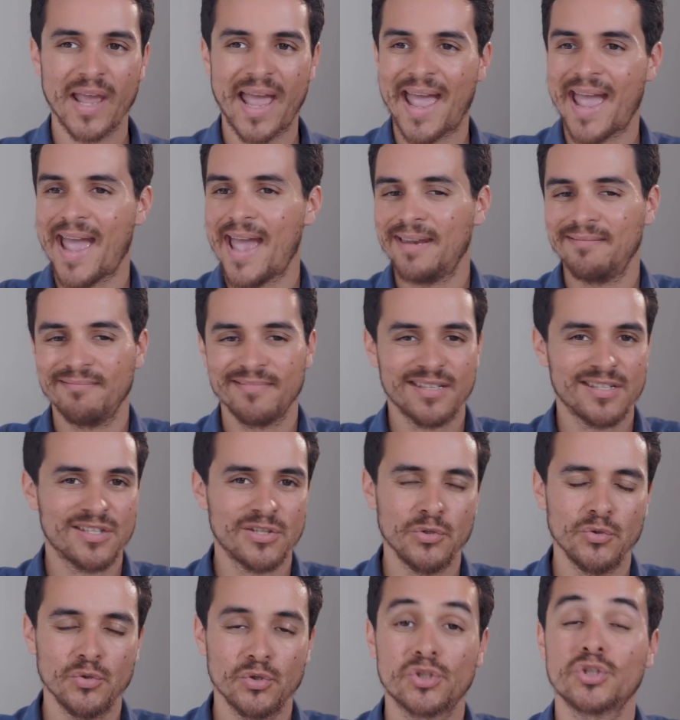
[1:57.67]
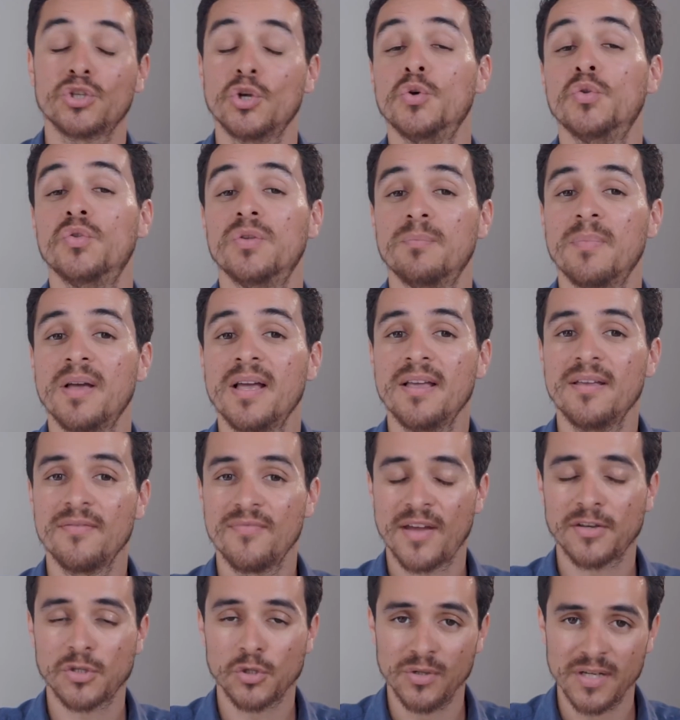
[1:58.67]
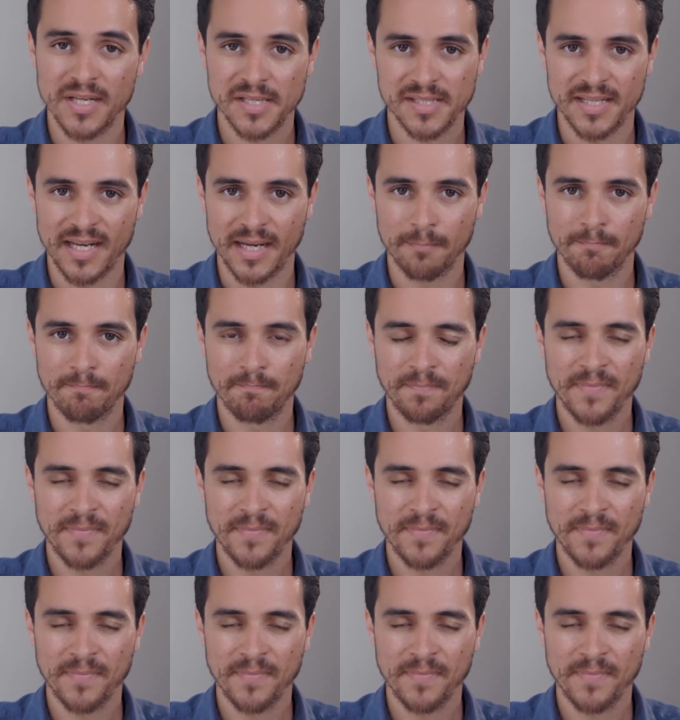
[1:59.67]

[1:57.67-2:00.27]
and to show them that you're listening.